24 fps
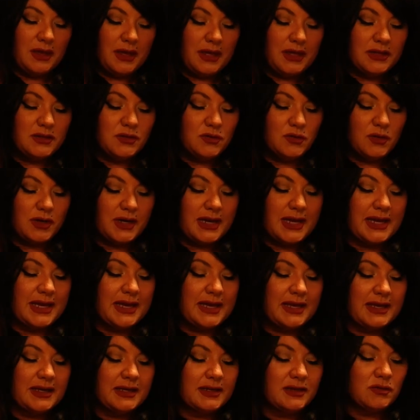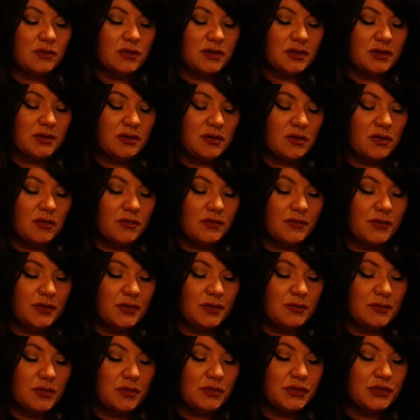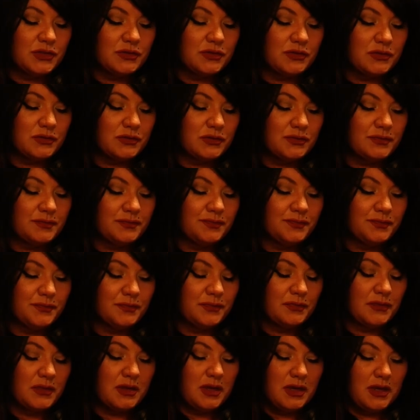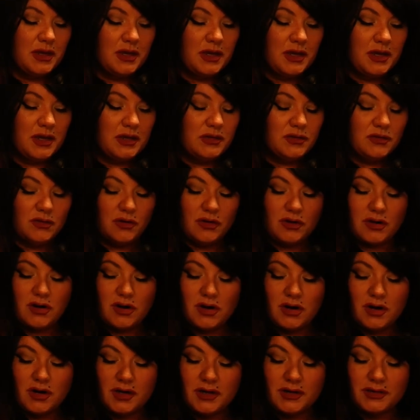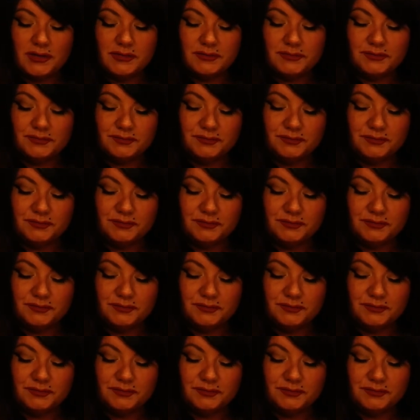in your head or over emotional in your heart